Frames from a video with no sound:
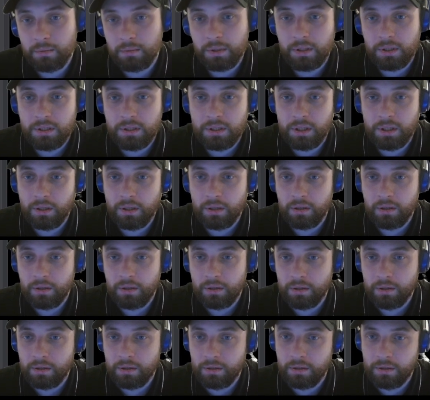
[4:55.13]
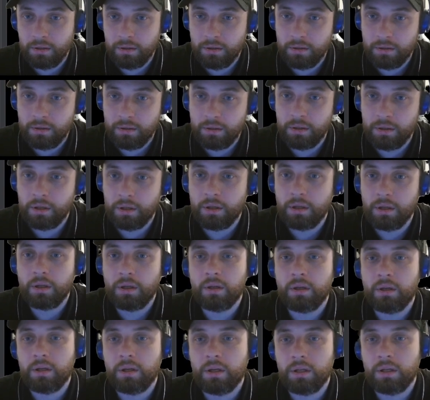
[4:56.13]
We can say
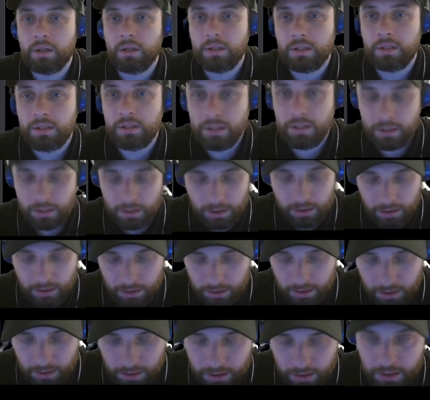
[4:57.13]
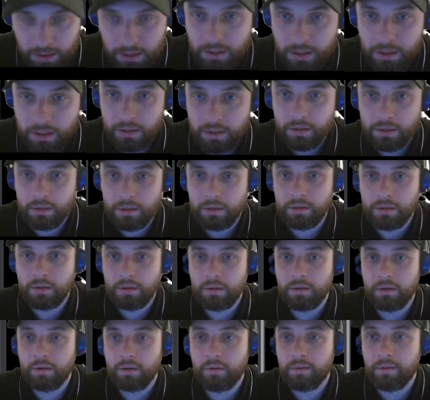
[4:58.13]
exists
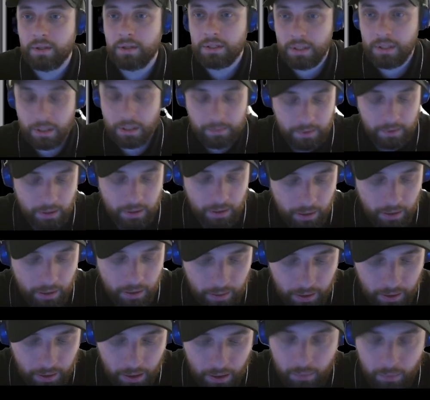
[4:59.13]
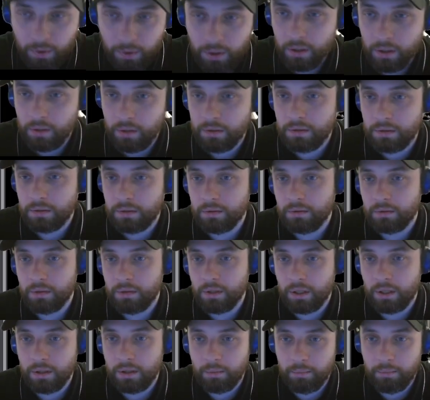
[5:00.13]
of this element, and then we can also do
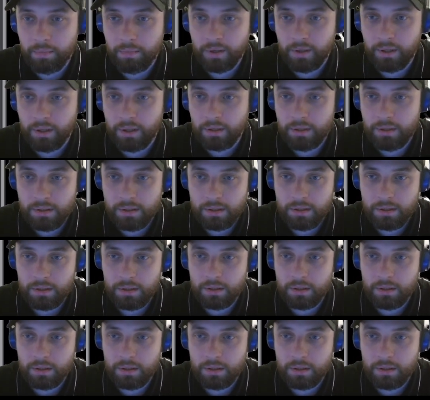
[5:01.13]
like the print